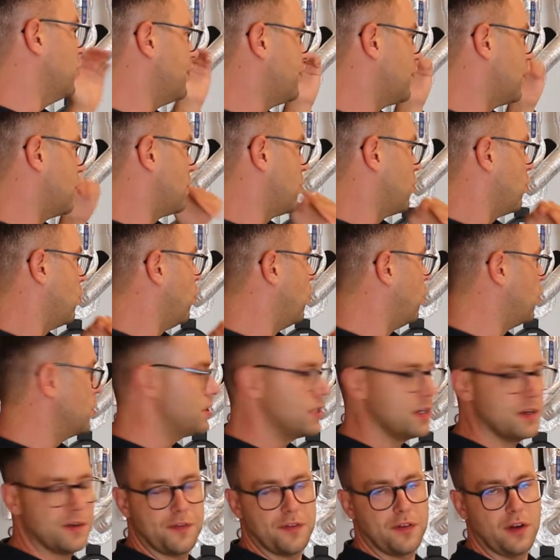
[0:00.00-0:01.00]
we've got
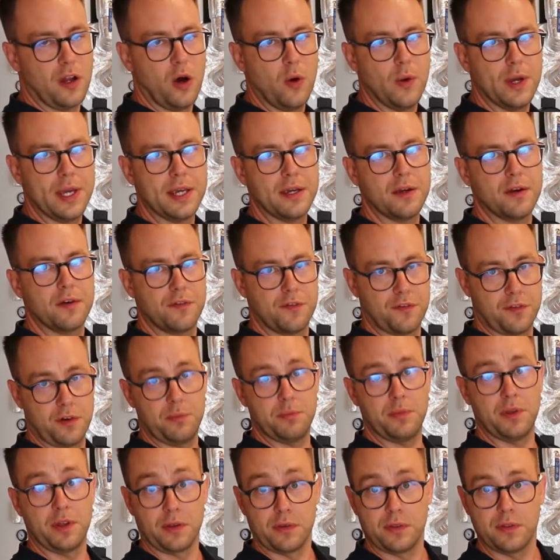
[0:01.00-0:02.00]
water flowing
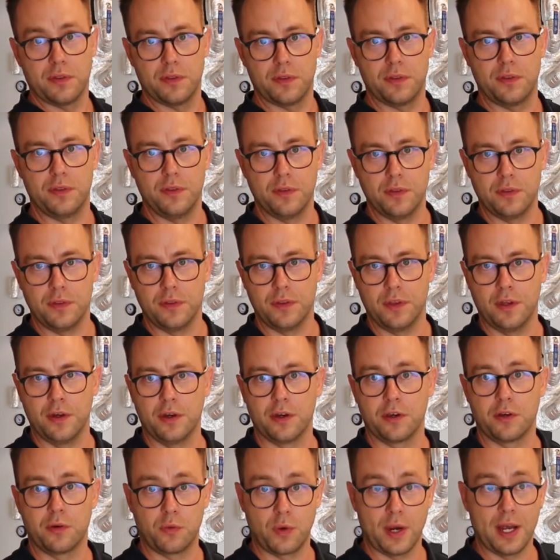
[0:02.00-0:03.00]
from the
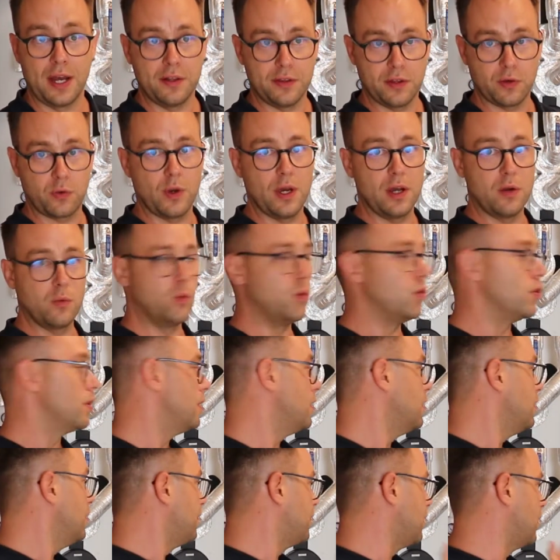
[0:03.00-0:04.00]

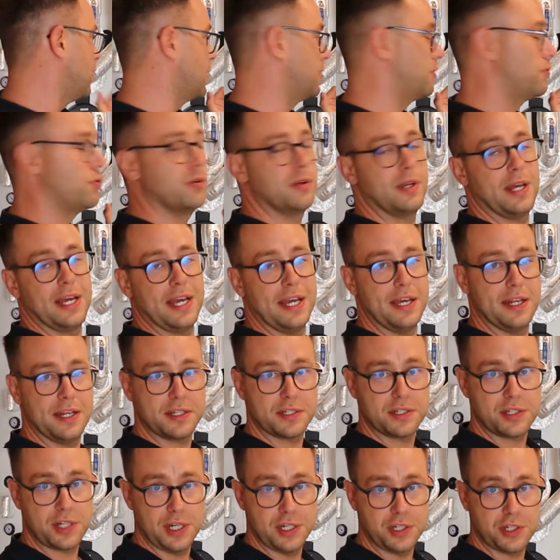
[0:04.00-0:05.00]
groundwater flowing through the heat
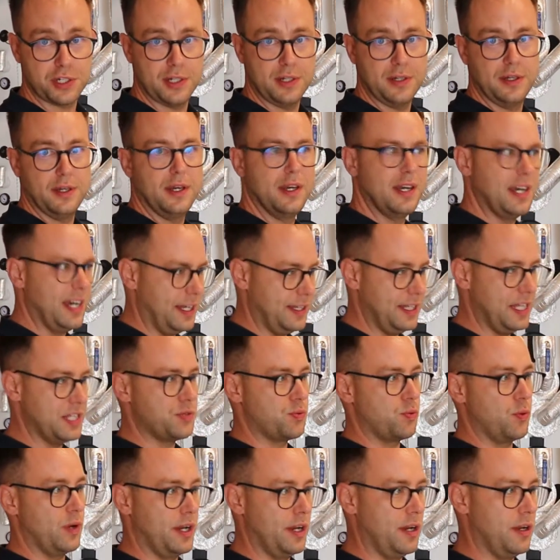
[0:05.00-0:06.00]
exchanger, and
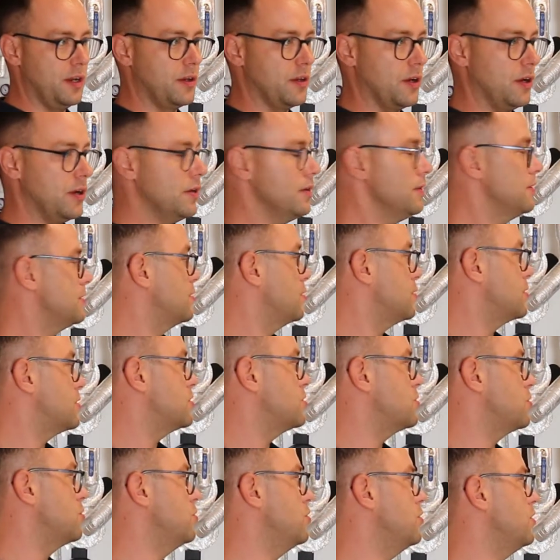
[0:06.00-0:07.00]
that's ready to go. So as
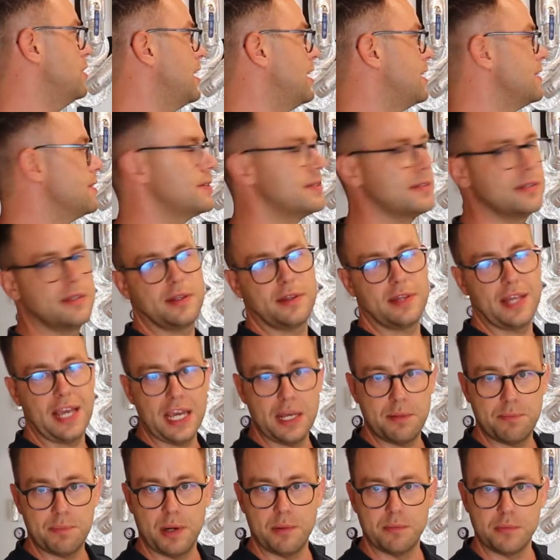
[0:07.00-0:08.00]
soon as the
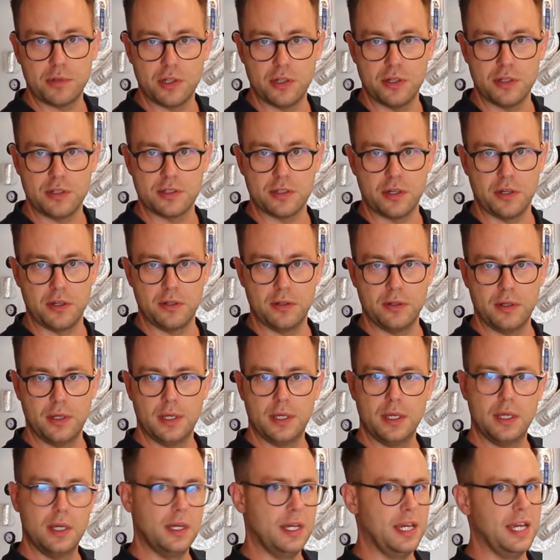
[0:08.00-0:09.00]
heat pump turns on,
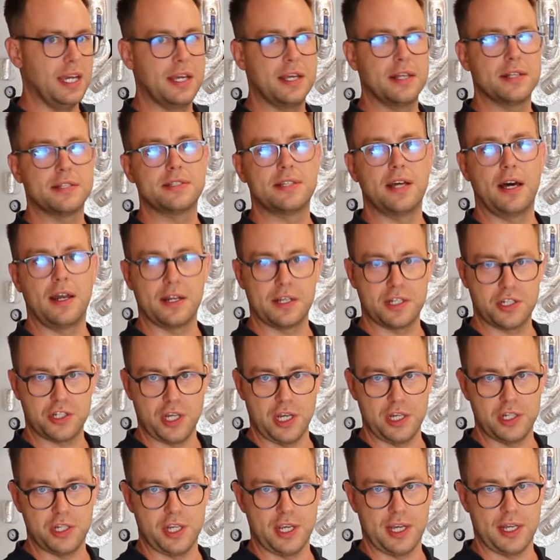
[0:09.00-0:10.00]
it can start
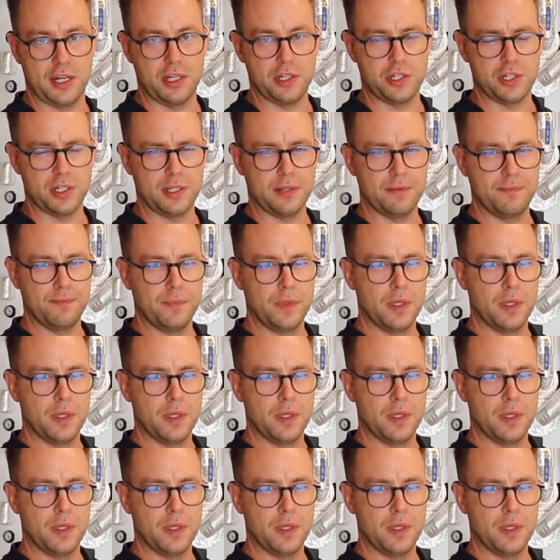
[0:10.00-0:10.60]
exchanging energy.